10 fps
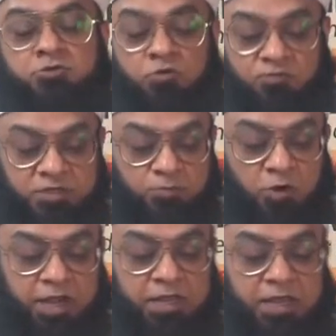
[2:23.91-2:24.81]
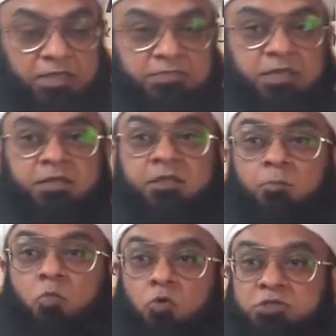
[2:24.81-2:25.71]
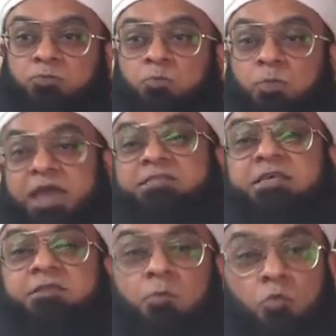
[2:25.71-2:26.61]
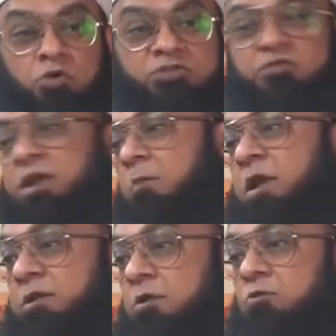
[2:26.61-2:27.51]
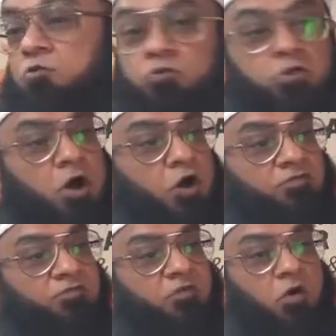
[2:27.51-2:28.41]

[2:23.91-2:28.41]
So first point is the most basic, the most fundamental rule of